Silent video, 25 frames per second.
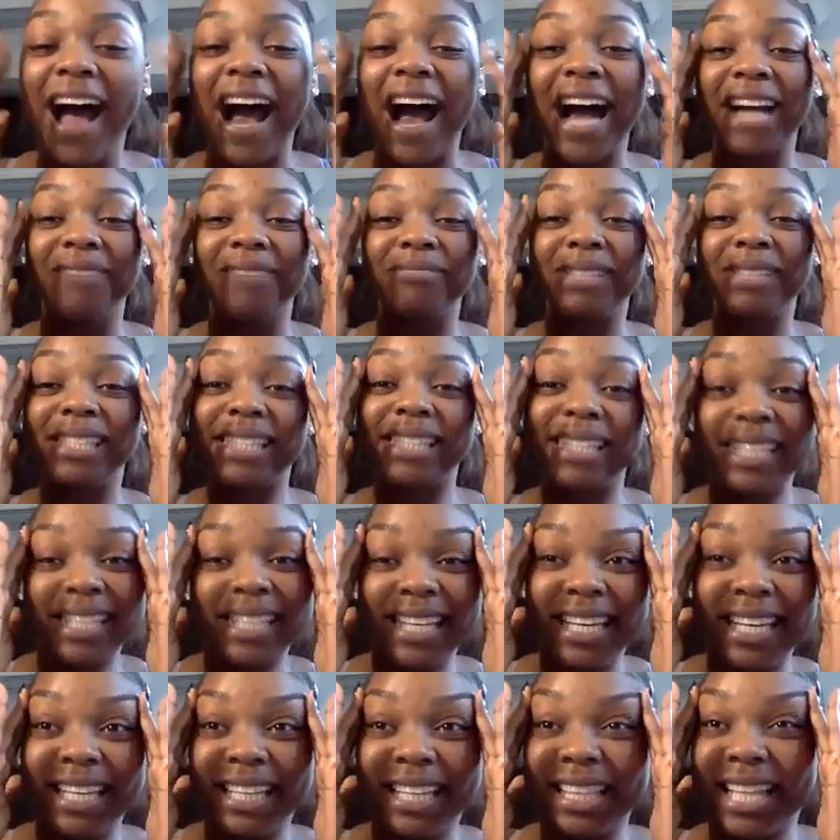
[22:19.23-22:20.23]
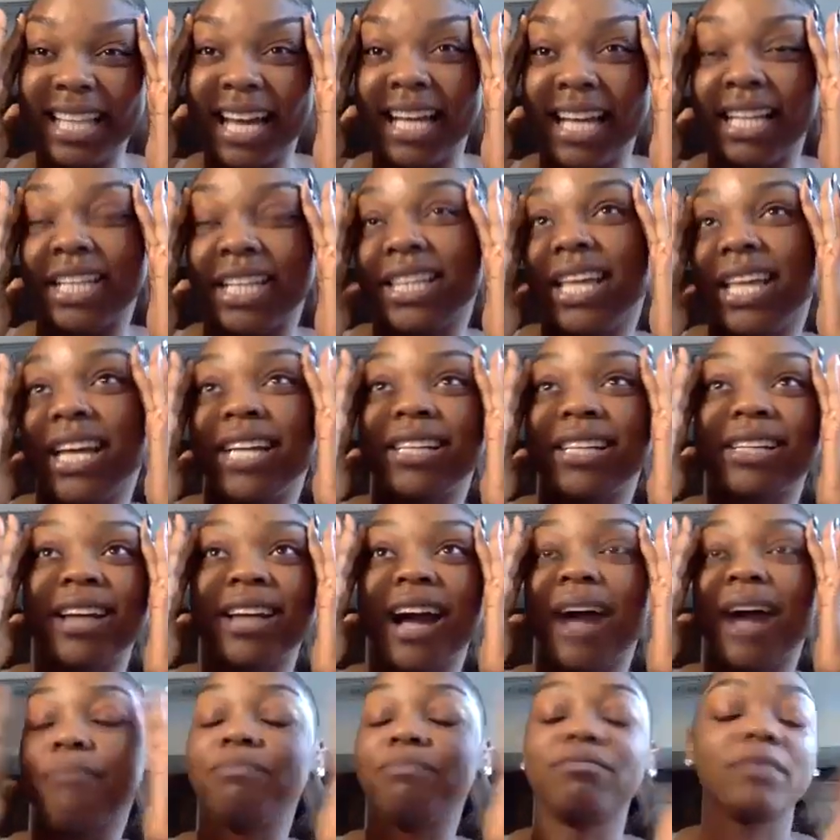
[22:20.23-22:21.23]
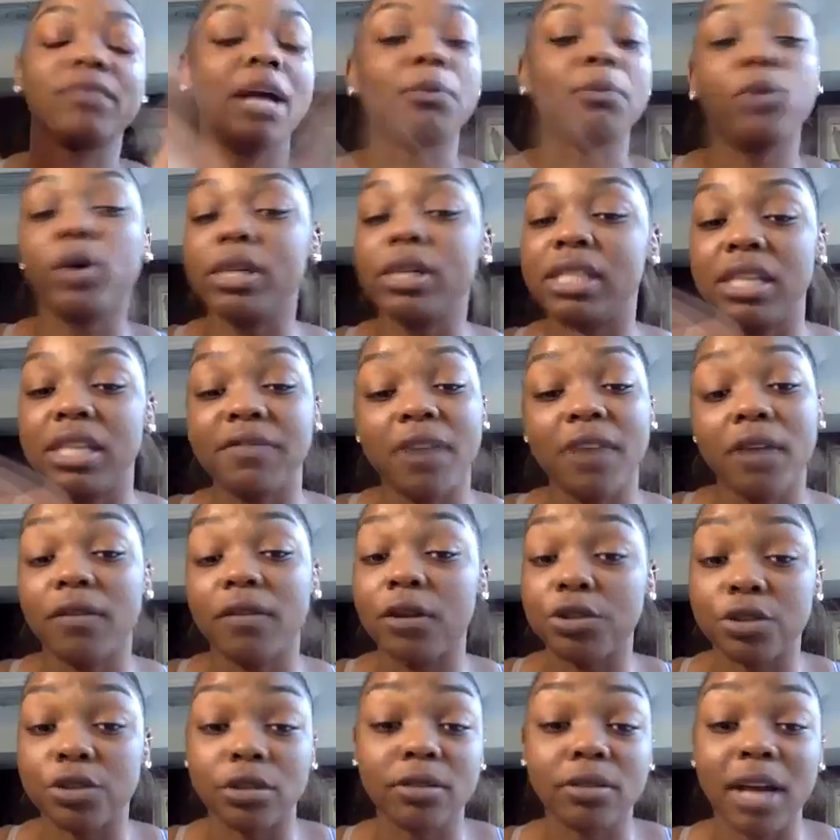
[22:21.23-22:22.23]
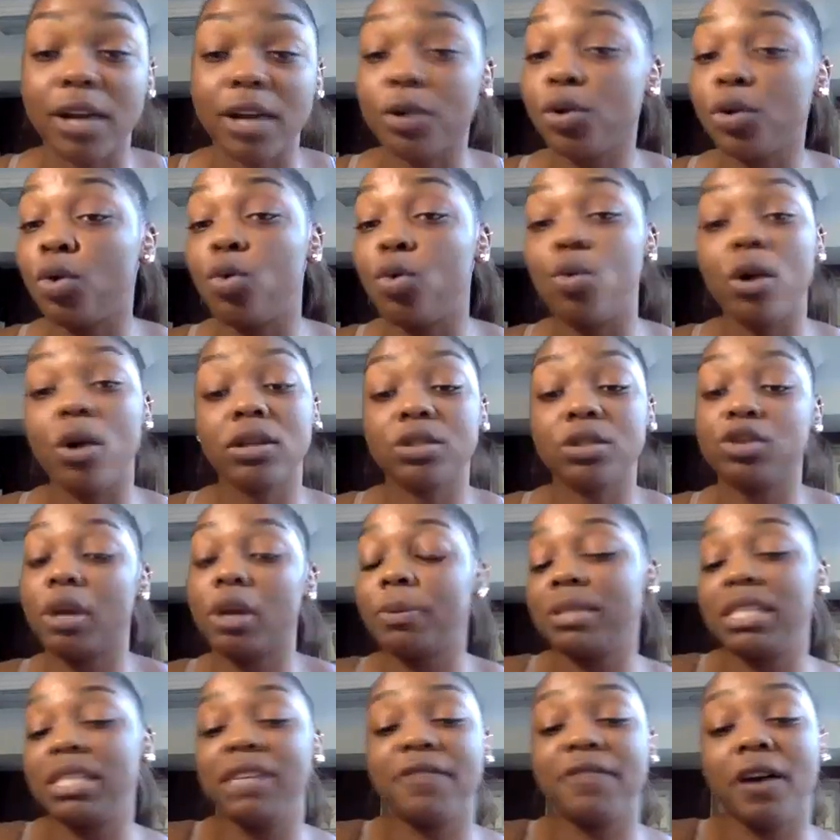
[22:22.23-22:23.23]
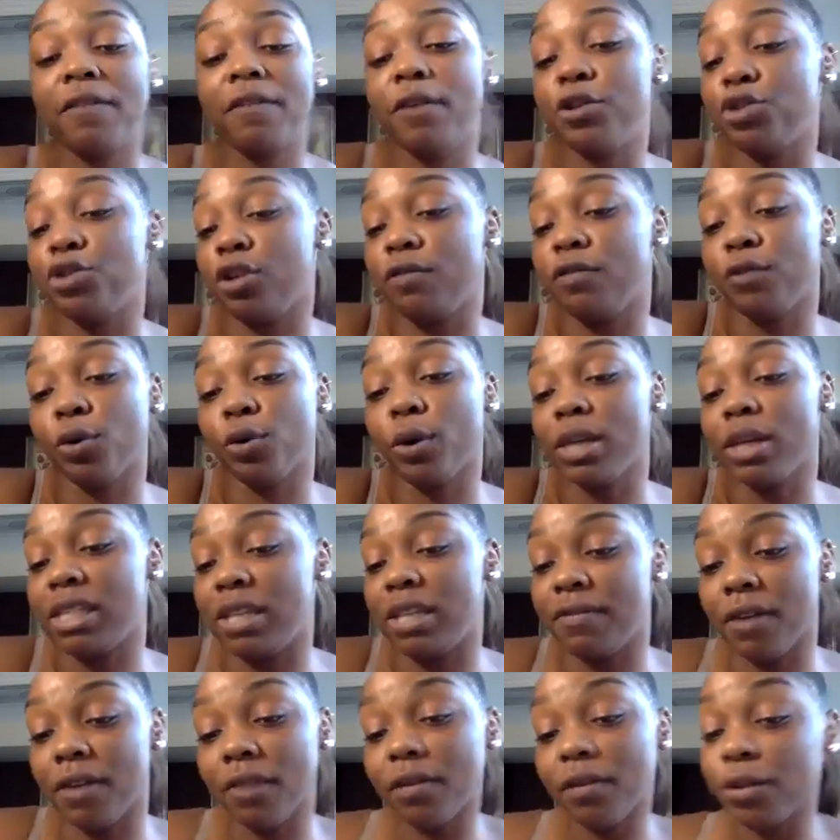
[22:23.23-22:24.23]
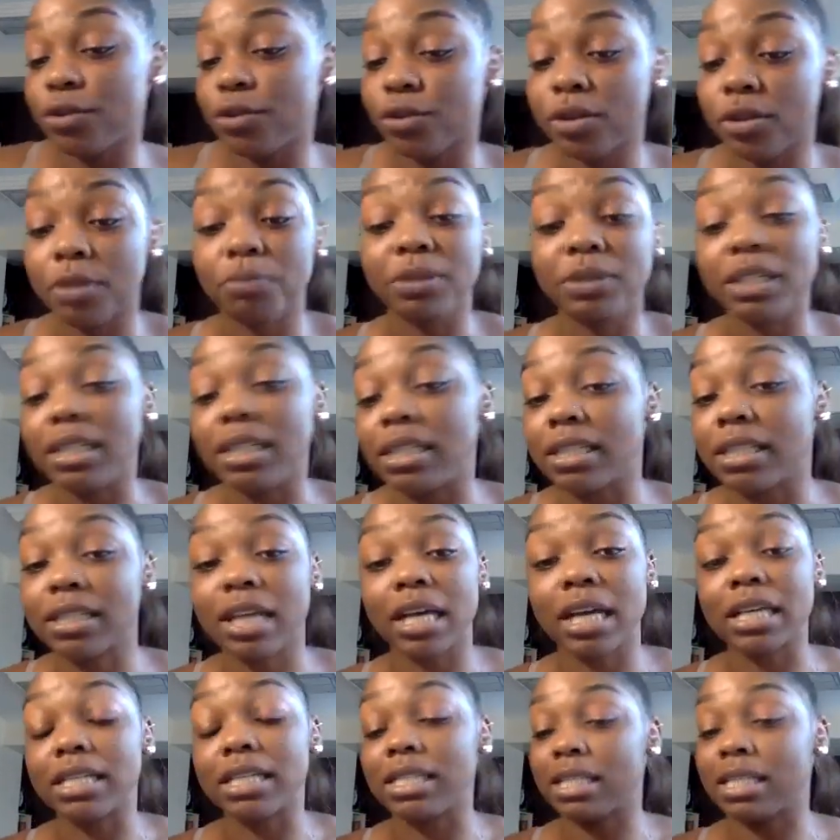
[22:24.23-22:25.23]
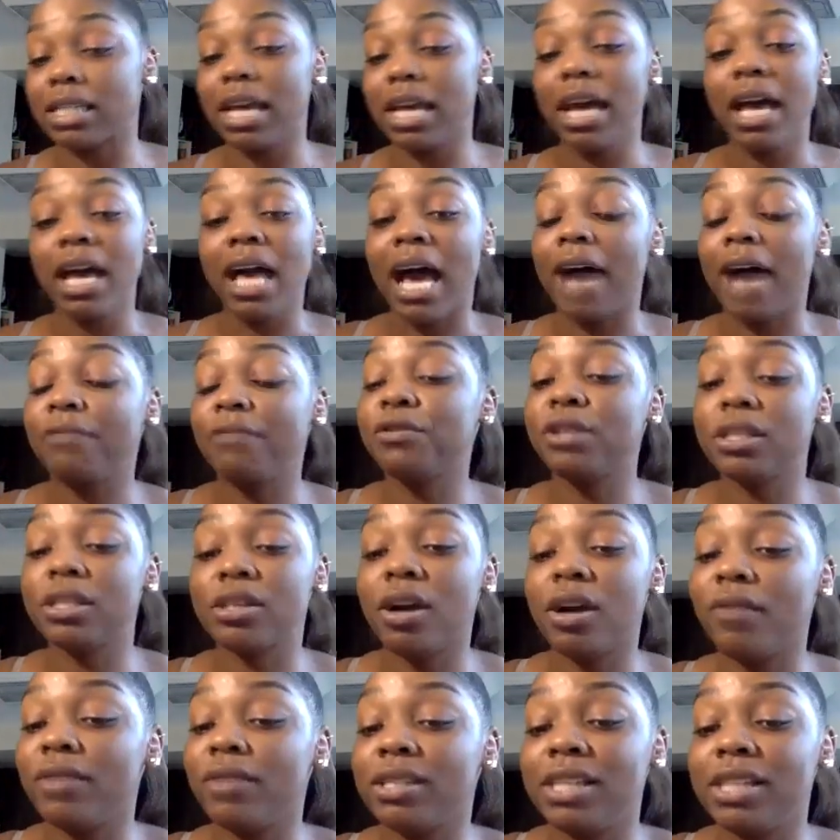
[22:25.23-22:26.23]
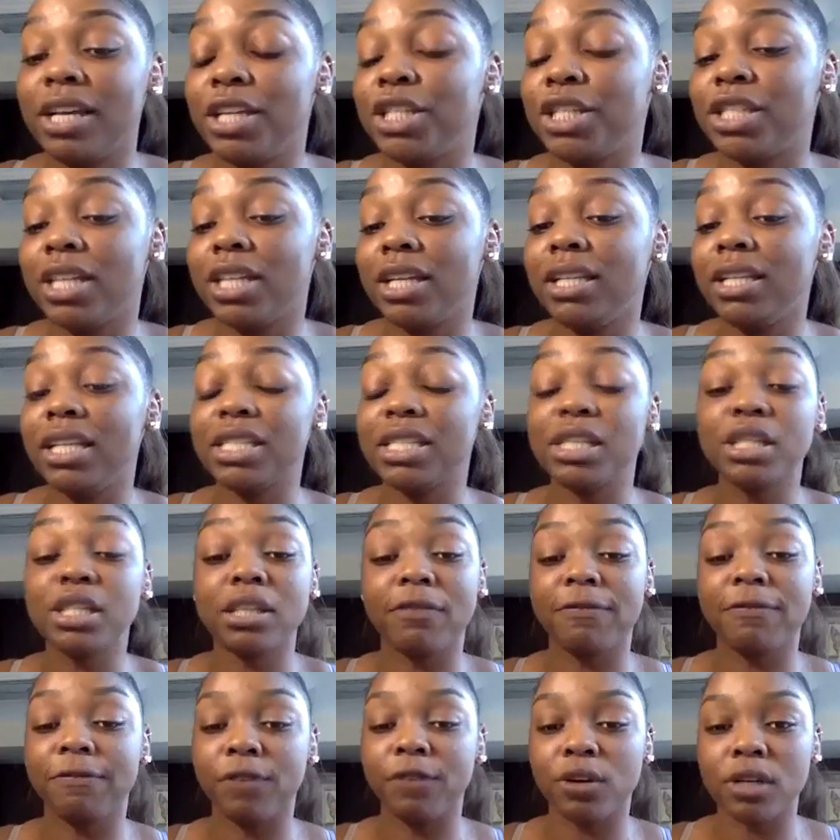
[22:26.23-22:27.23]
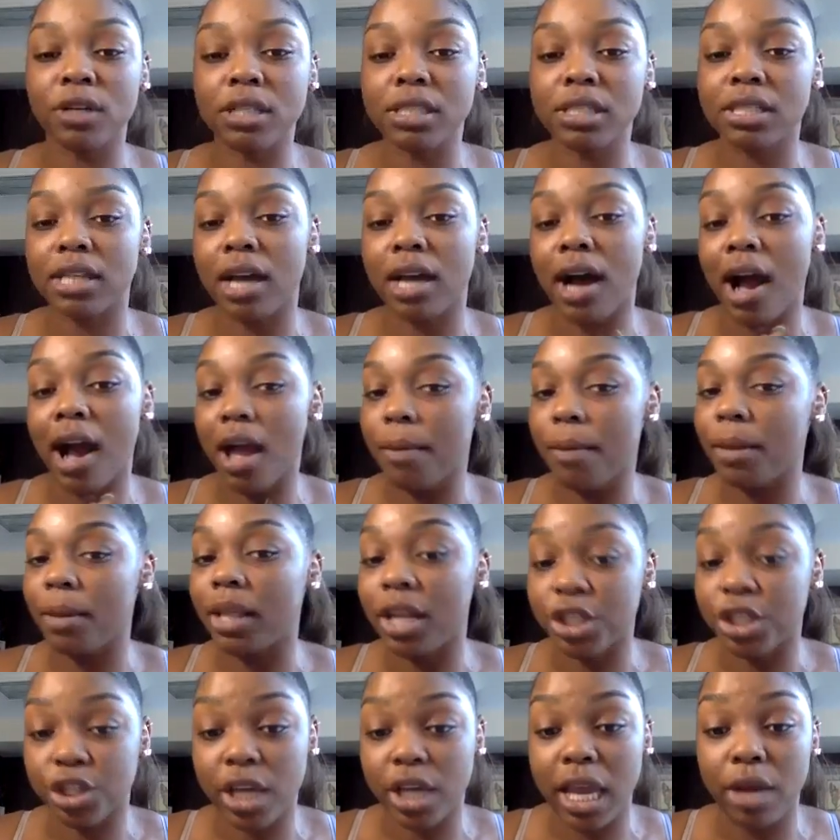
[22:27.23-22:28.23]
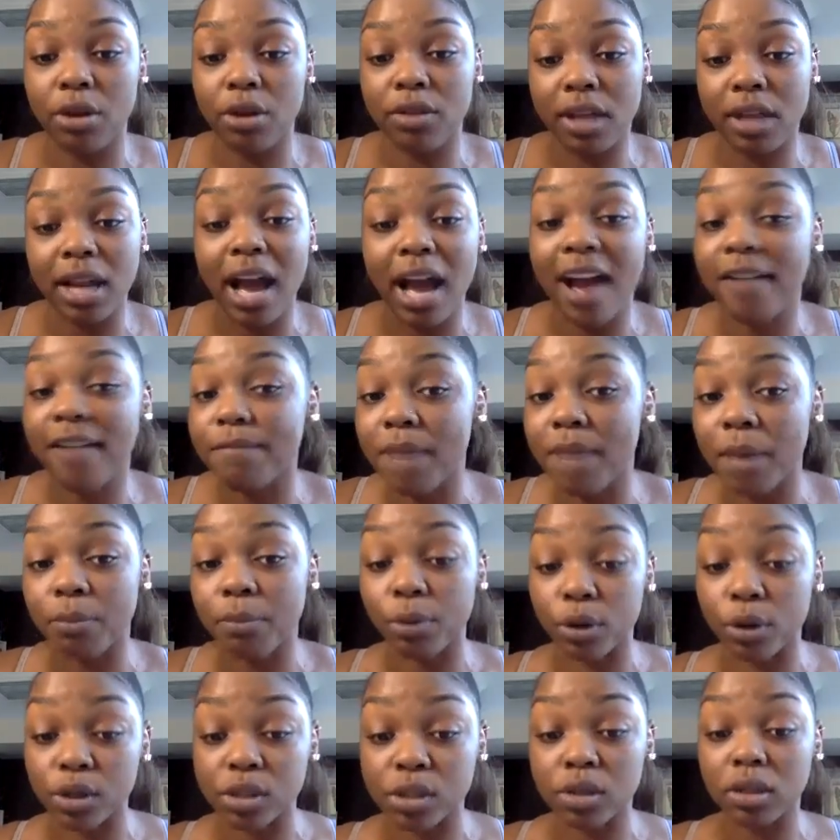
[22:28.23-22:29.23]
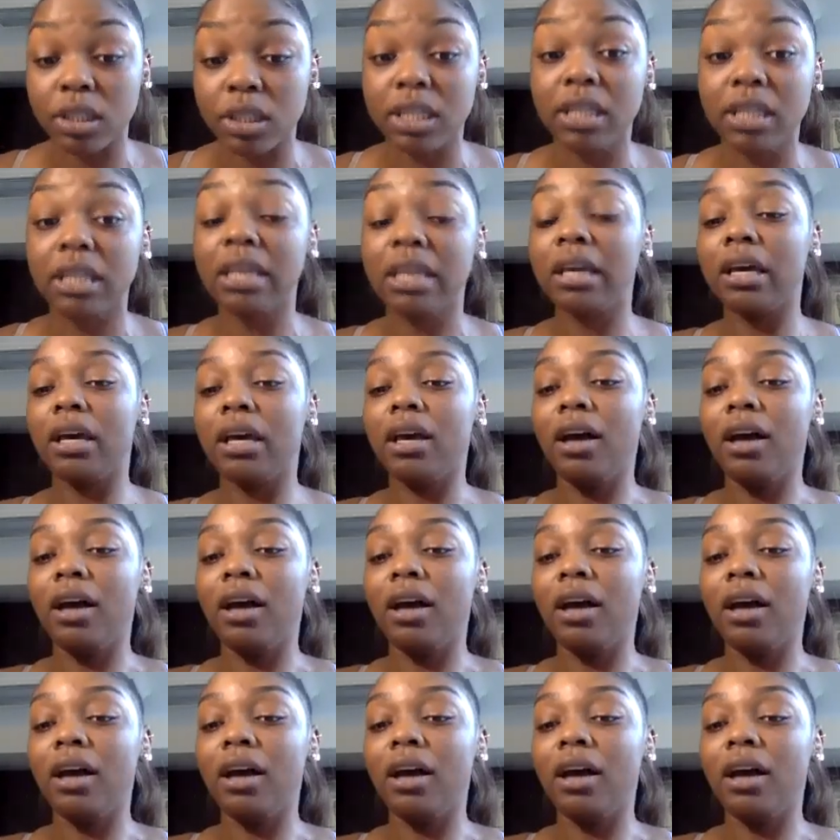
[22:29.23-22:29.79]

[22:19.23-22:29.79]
I'm seeing like, like I'm, I'm going C500. I don't know who else. Drop a C500 if you're going C500, please, because after this conversation, this is the first IML educator that I've met personally.